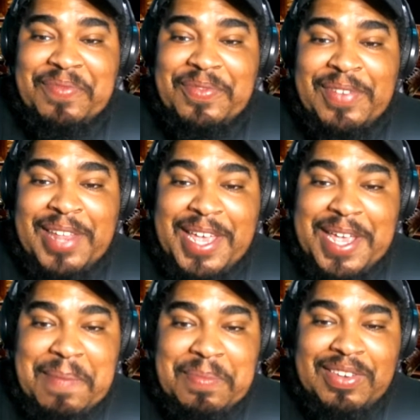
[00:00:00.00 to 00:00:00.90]

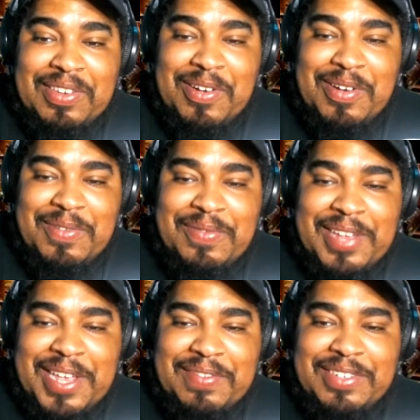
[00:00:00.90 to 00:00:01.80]
Flames, says hardcore
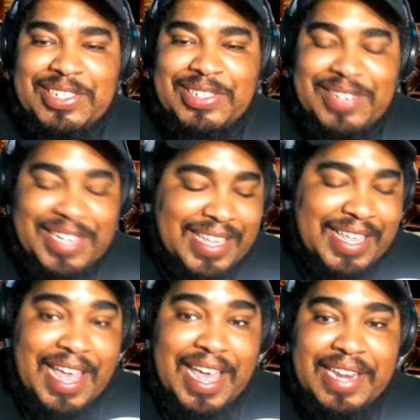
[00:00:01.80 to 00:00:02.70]
flavor. Shuni
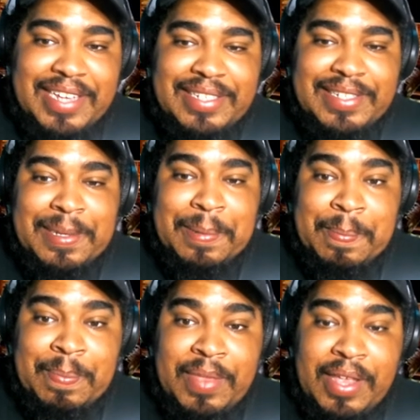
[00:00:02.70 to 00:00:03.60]
Gaddis
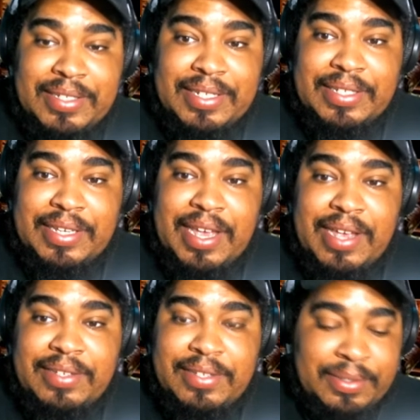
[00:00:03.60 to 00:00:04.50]
says
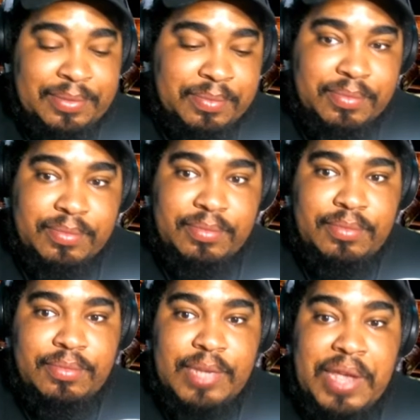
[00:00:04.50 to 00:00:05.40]
yes.
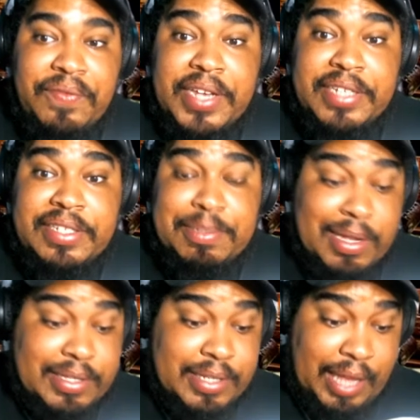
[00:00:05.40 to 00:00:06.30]
Vixen's
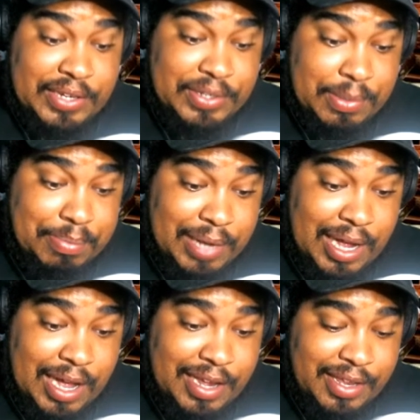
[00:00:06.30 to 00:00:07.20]
about to catch a
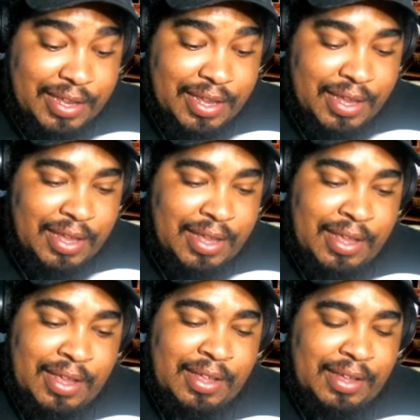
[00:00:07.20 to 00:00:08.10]
body.
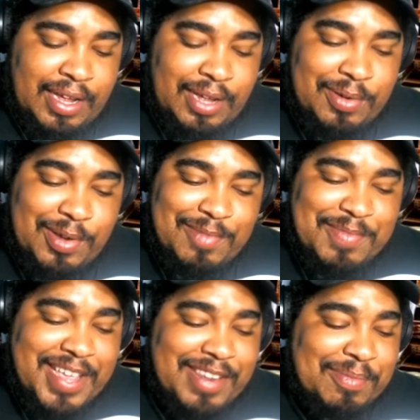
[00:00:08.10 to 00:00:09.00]
I don't know,
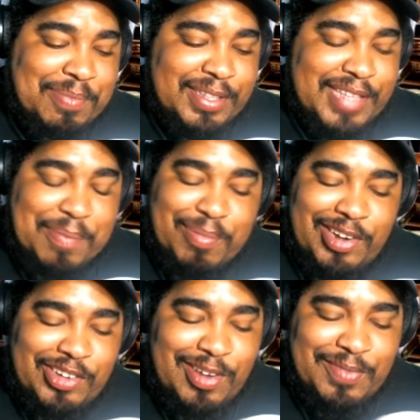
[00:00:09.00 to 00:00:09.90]
man. Don't put that
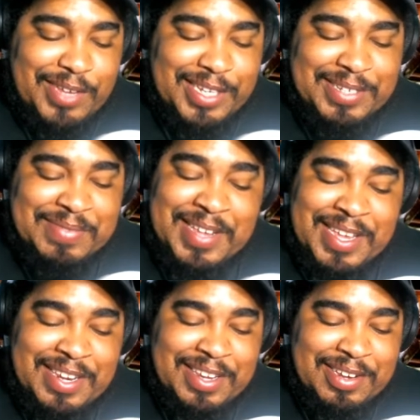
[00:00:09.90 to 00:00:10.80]
pressure on Vixen,
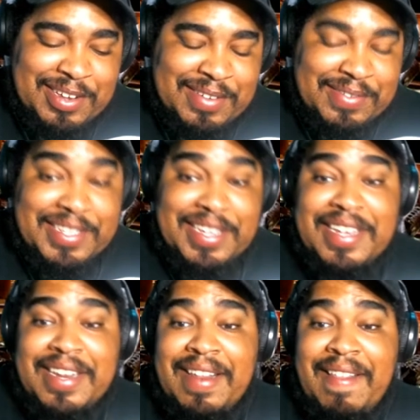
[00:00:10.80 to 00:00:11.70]
man. You know what I'm saying?